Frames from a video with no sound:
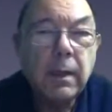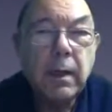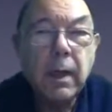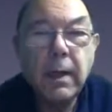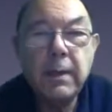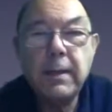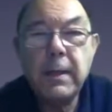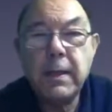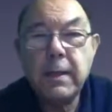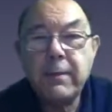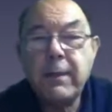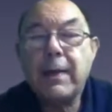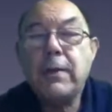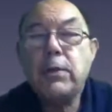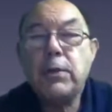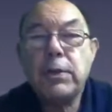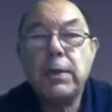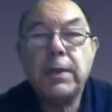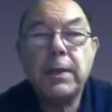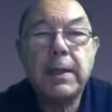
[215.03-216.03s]
And then
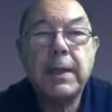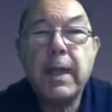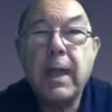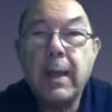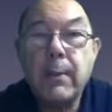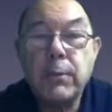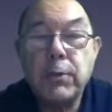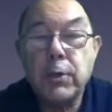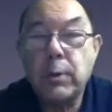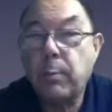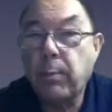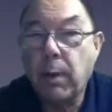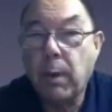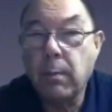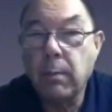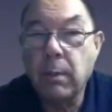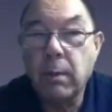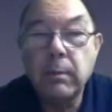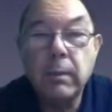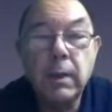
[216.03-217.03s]
eventually they came to the
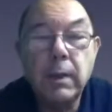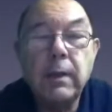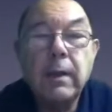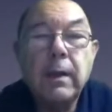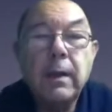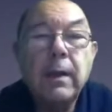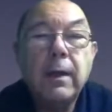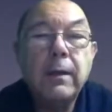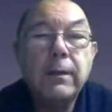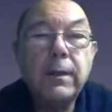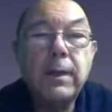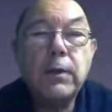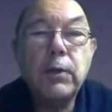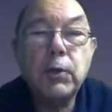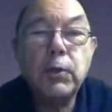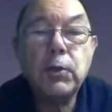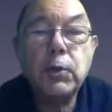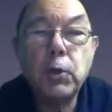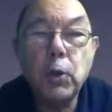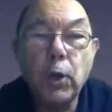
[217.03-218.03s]
problem that they
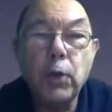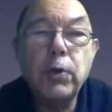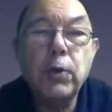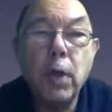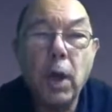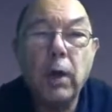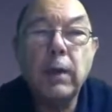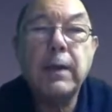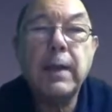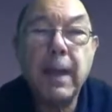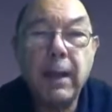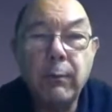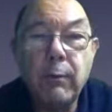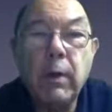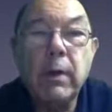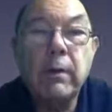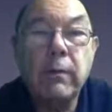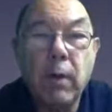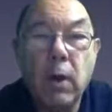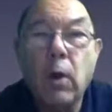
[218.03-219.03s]
just could not get rid
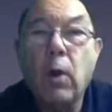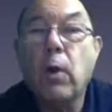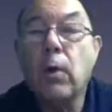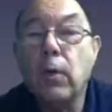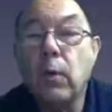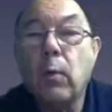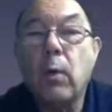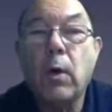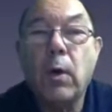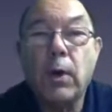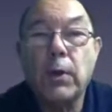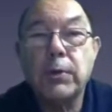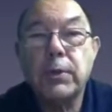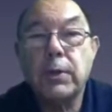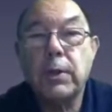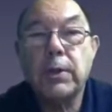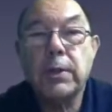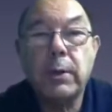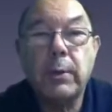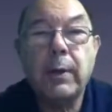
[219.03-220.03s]
of all the water
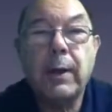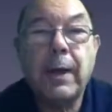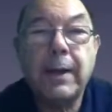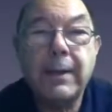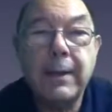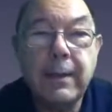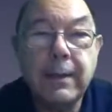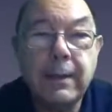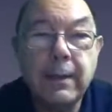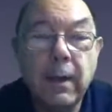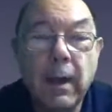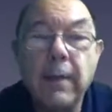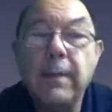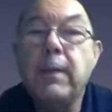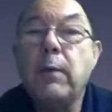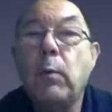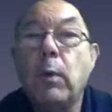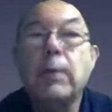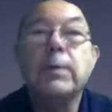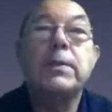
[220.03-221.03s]
that they were adding, and they
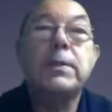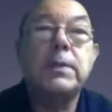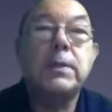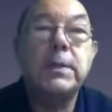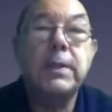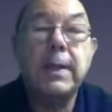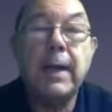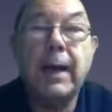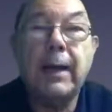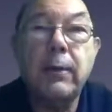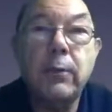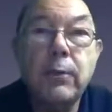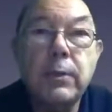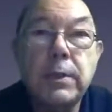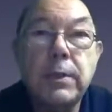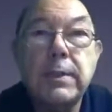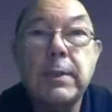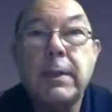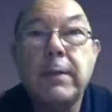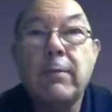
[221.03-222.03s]
wanted to dilute
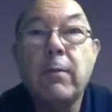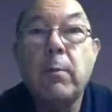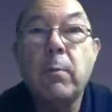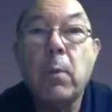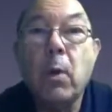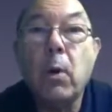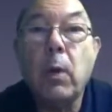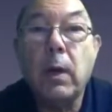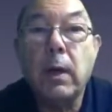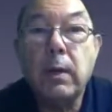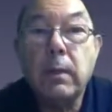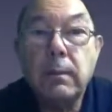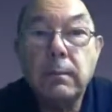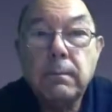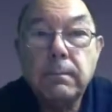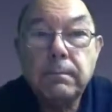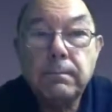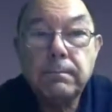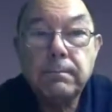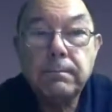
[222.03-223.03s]
it even more.
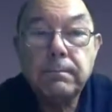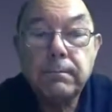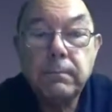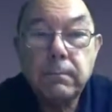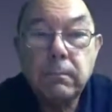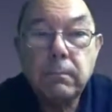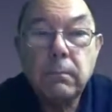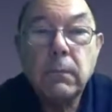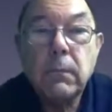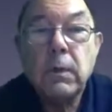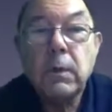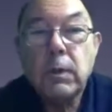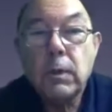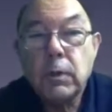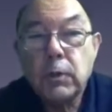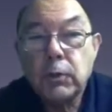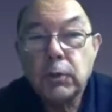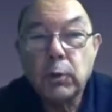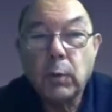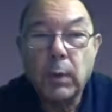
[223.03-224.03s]

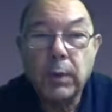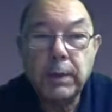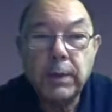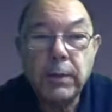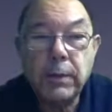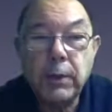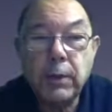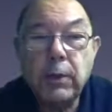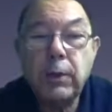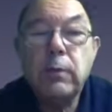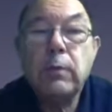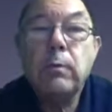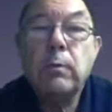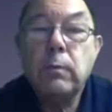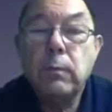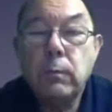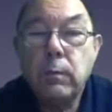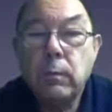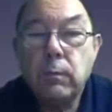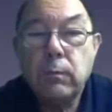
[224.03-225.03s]
So what did they do?
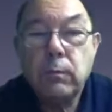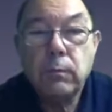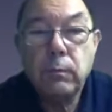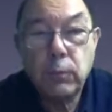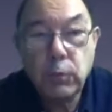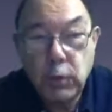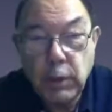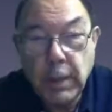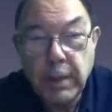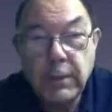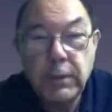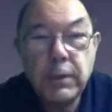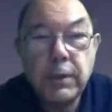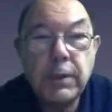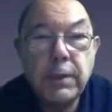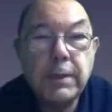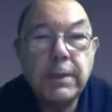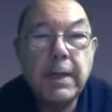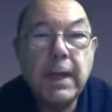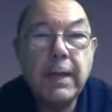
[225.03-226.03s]
Changed the
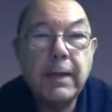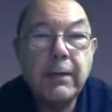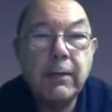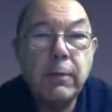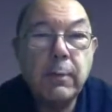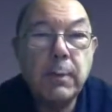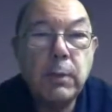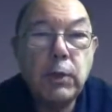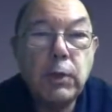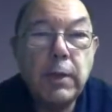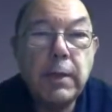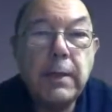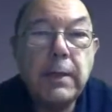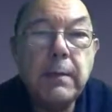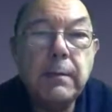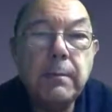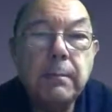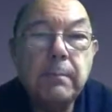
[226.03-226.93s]
design of the machine.